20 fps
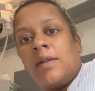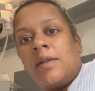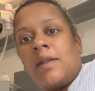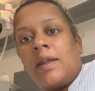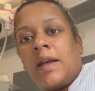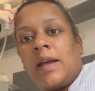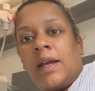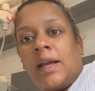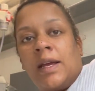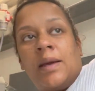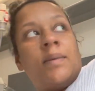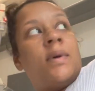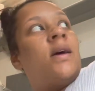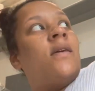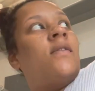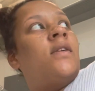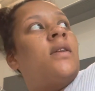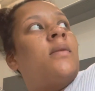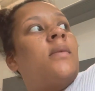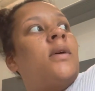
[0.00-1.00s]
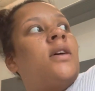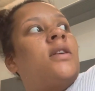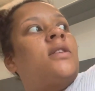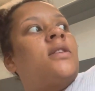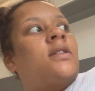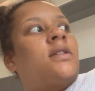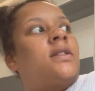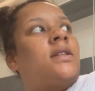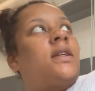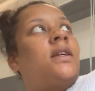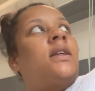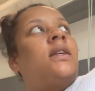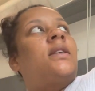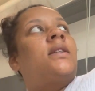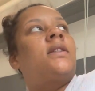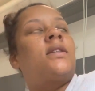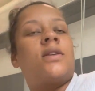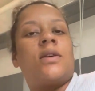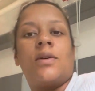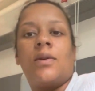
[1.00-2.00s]
they keep having emergencies,
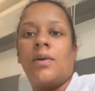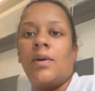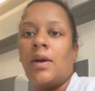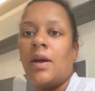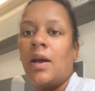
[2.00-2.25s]
so